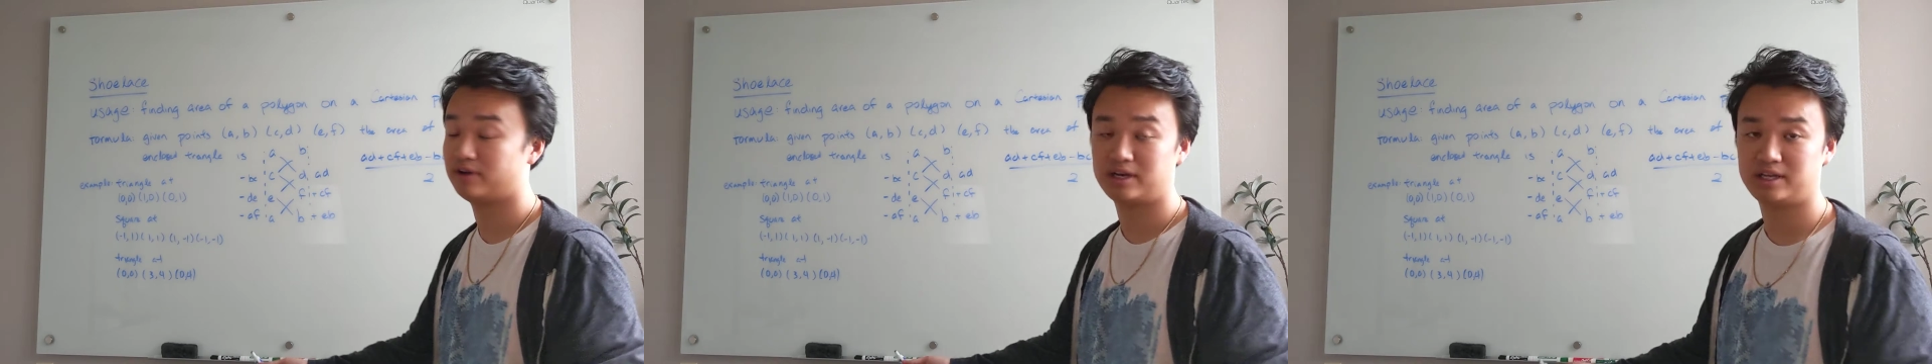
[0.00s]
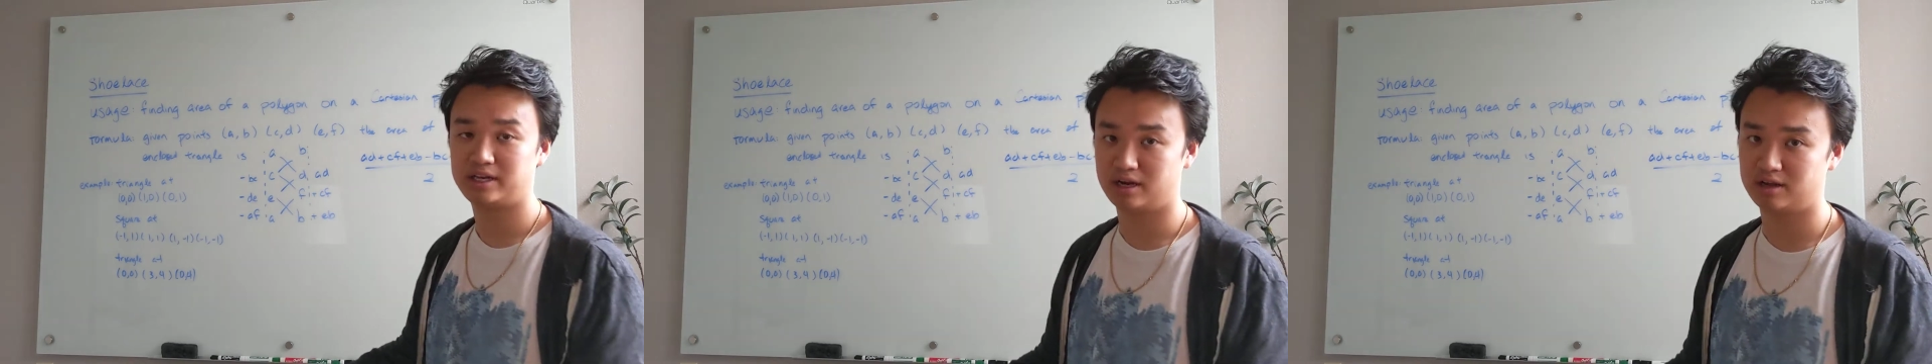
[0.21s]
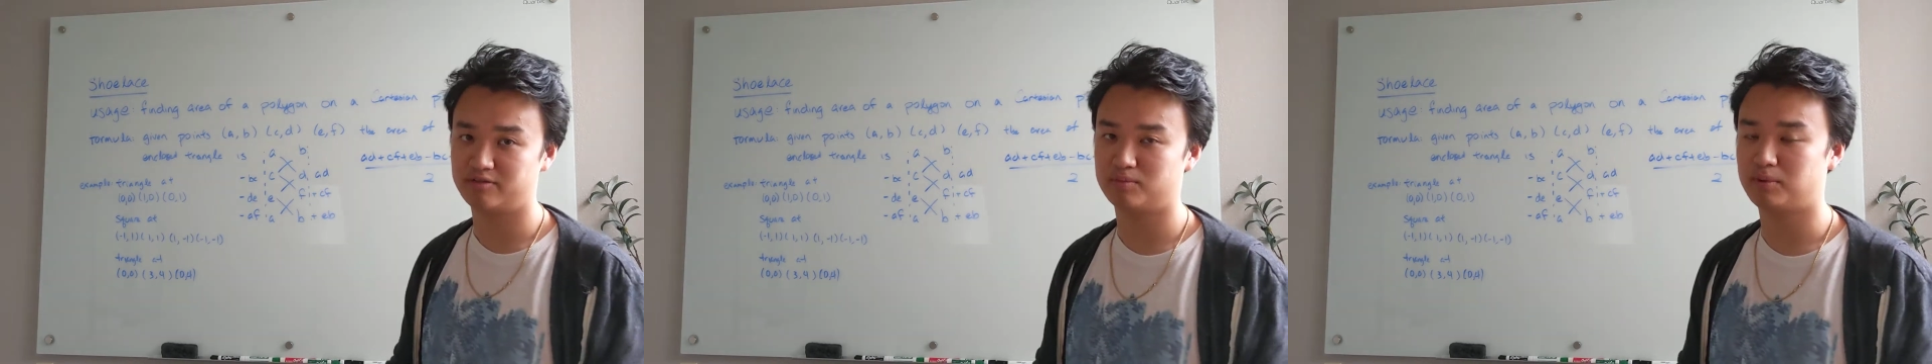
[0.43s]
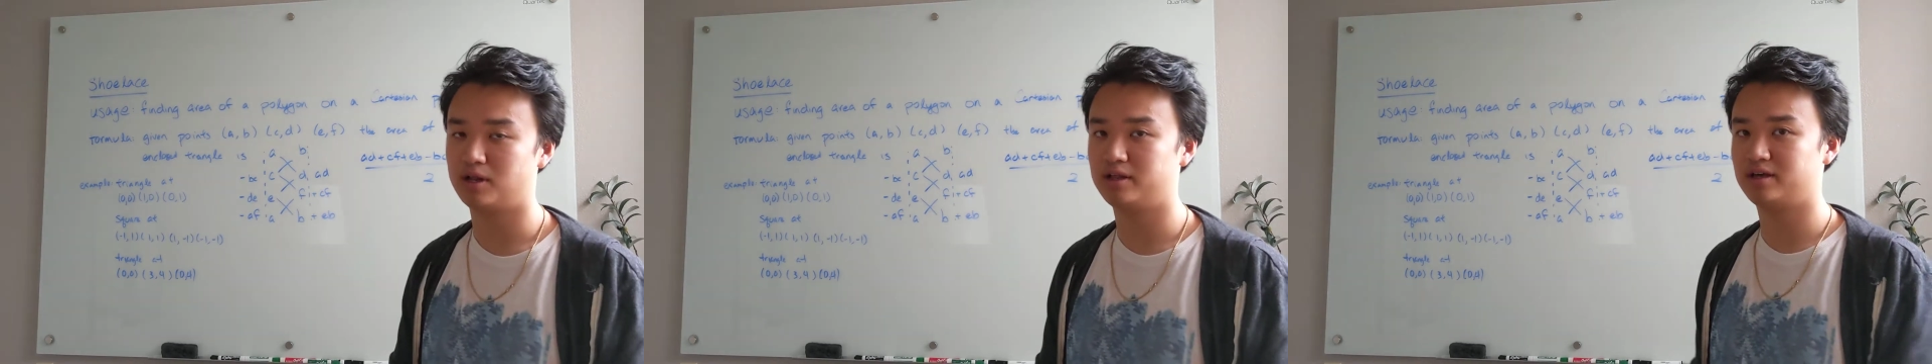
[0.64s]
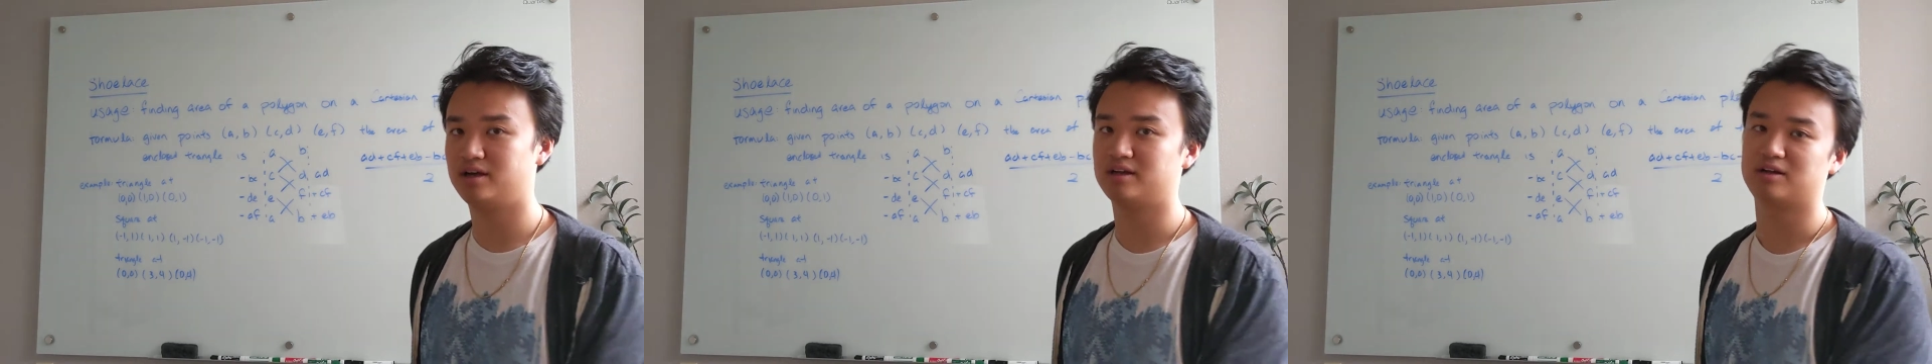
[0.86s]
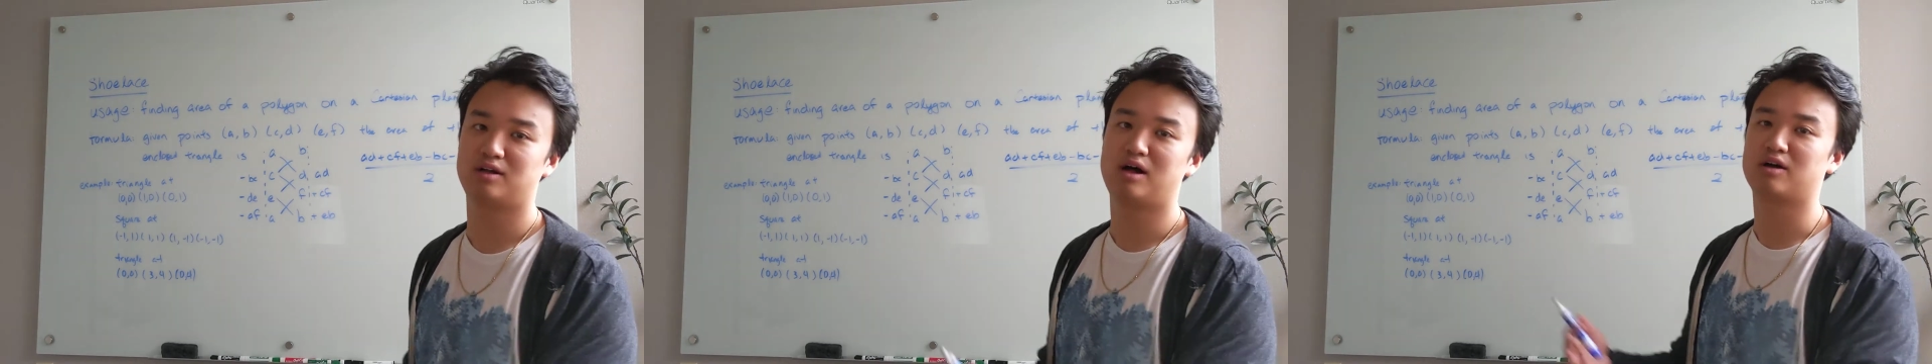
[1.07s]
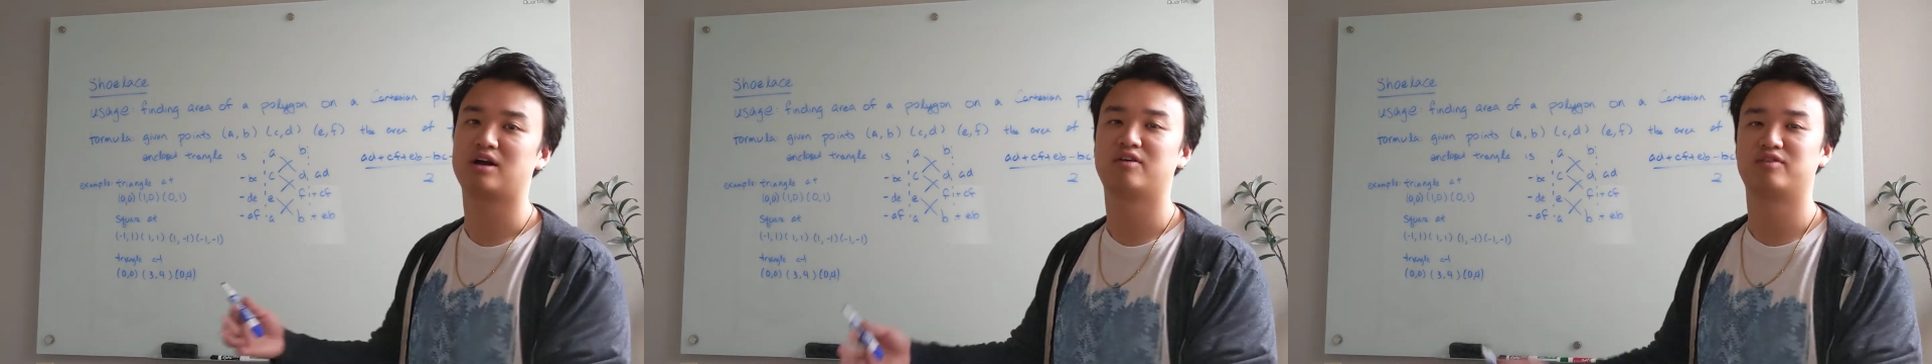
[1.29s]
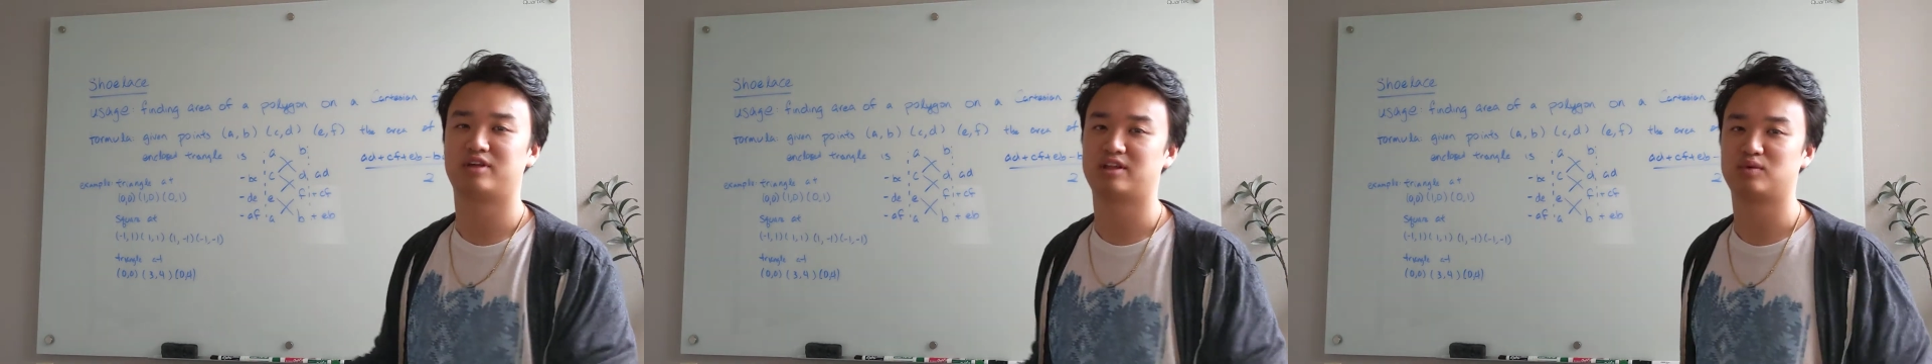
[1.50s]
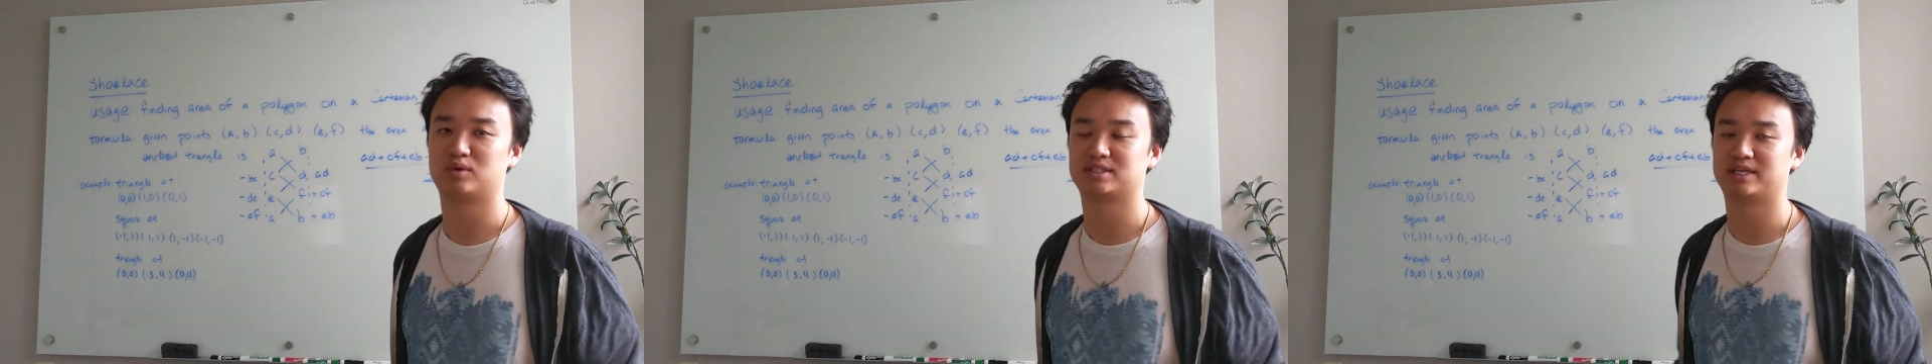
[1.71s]
finding the area of a polygon. I'll, I'll cover the
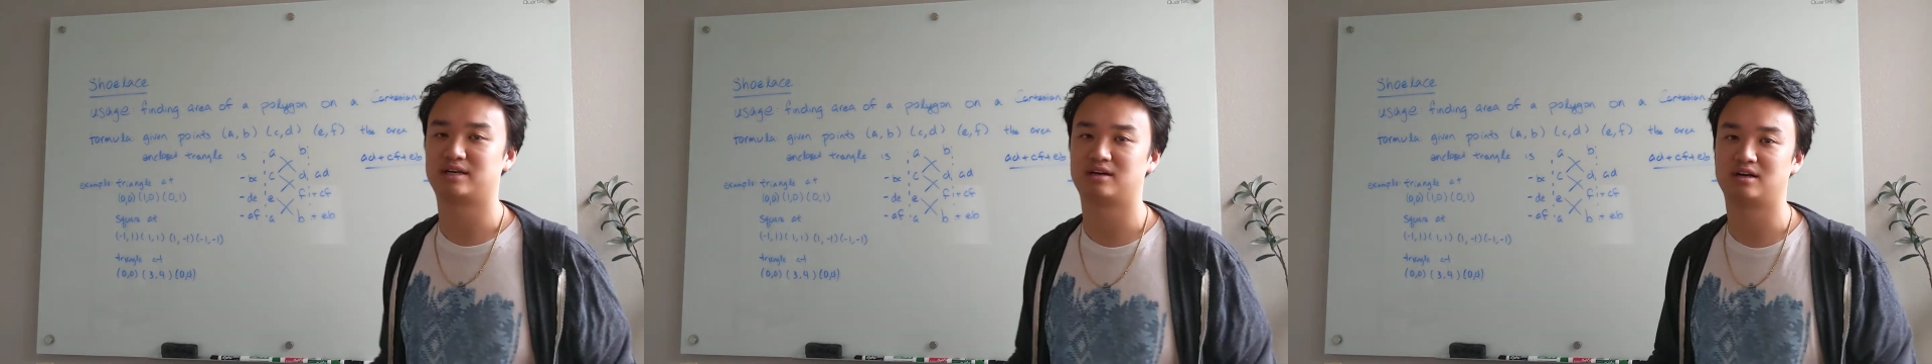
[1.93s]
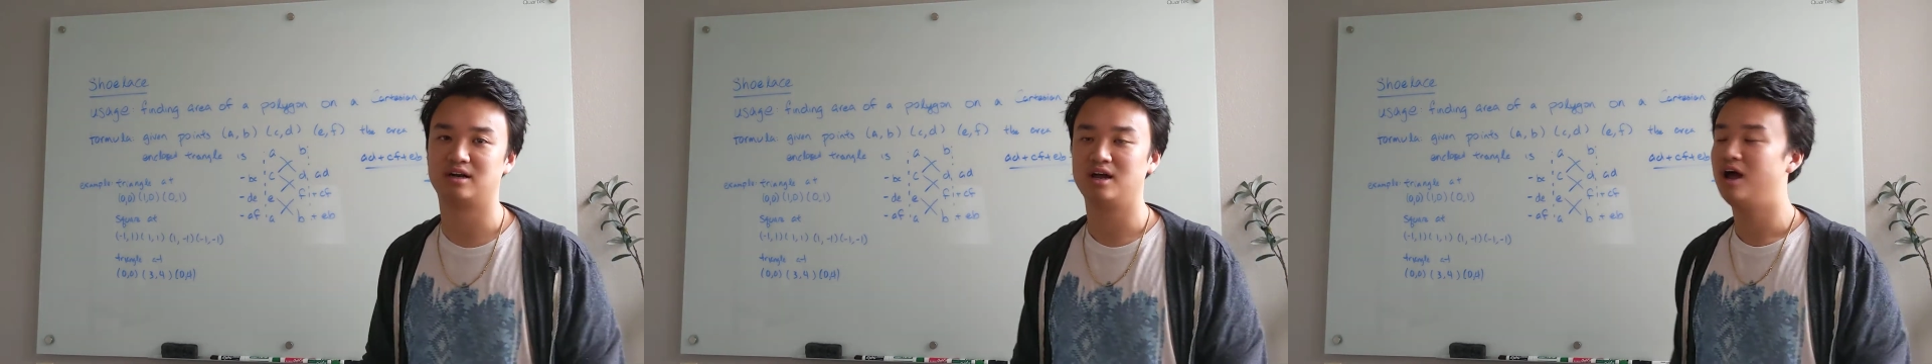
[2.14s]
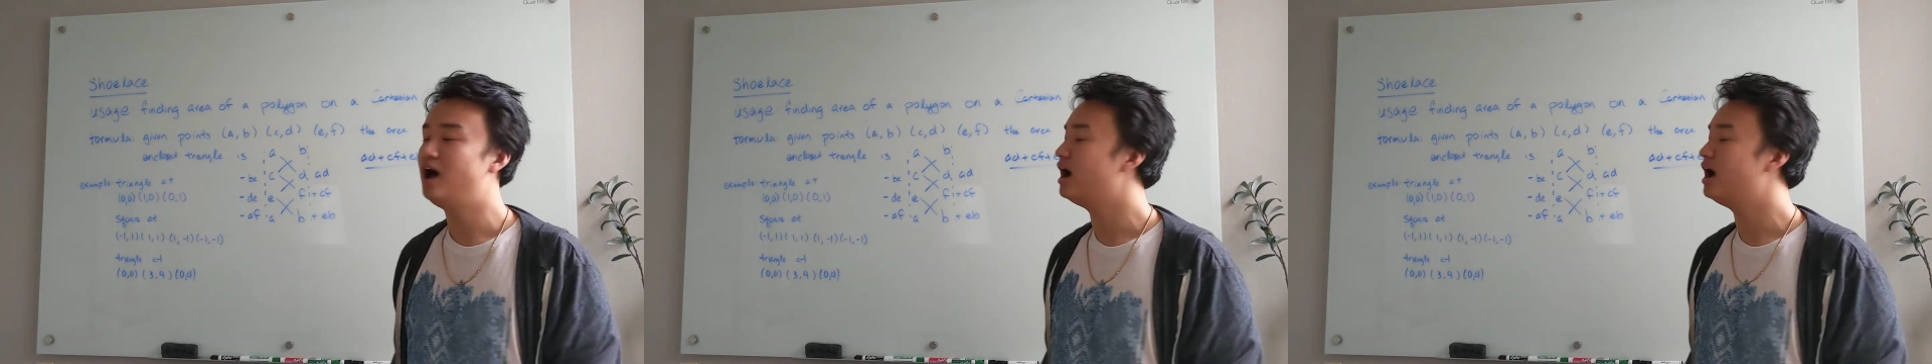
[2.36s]
other ones later.